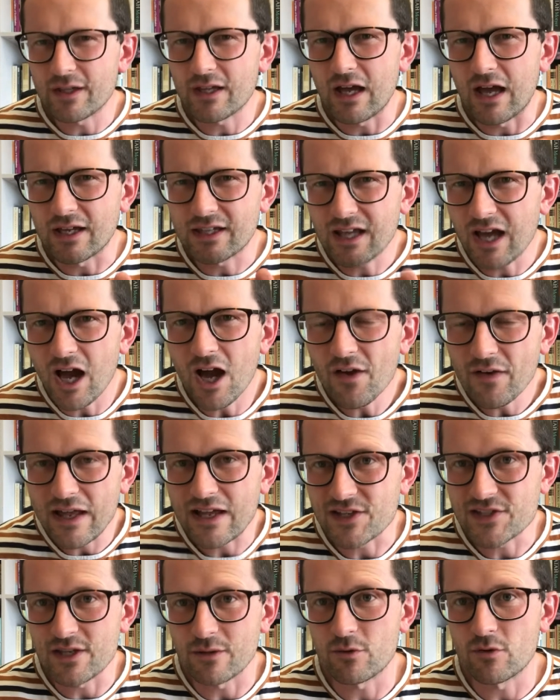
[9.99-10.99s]
I can't
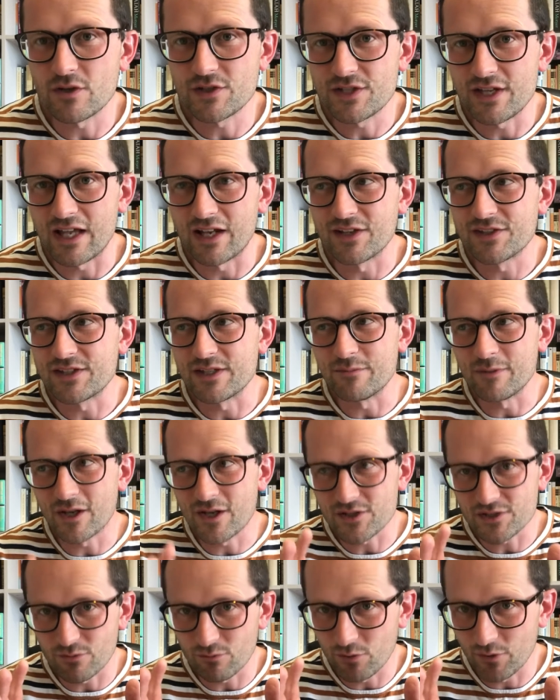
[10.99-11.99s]
accept Christianity
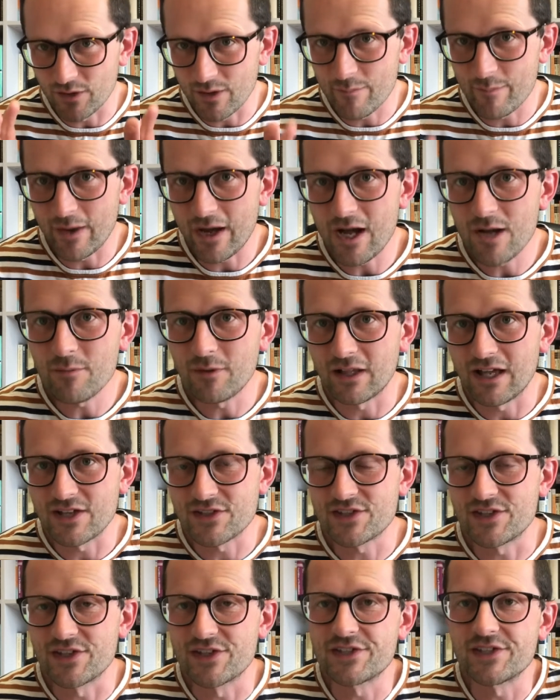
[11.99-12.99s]
because of what the Bible has
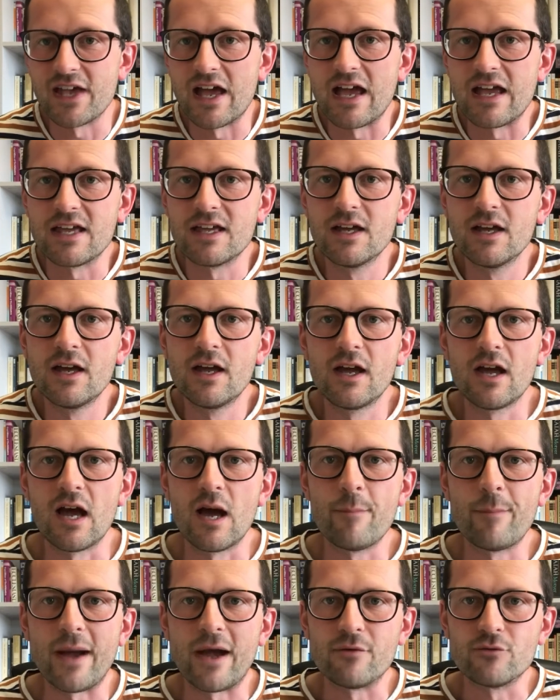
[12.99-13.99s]
to say
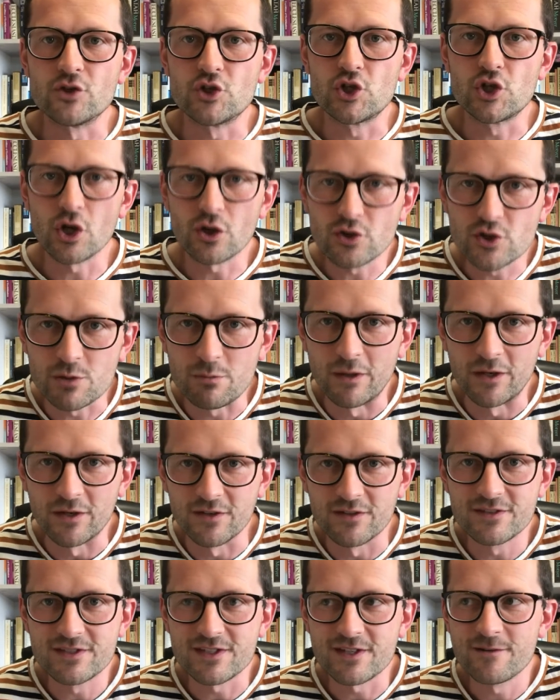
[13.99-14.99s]
about
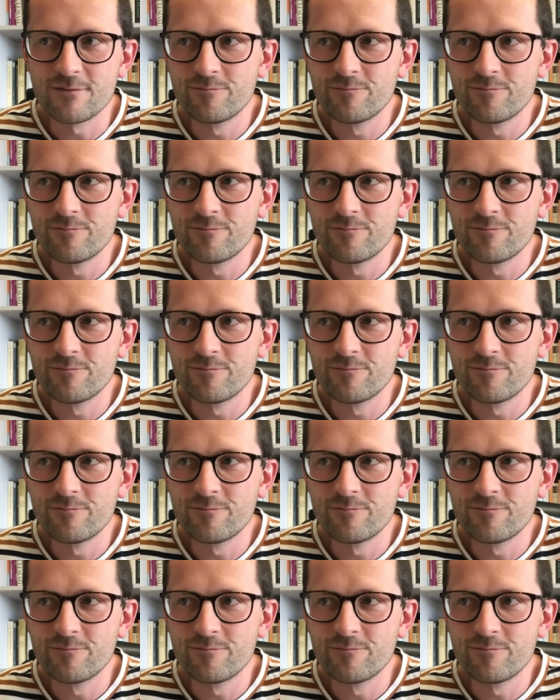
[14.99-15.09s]
judgment.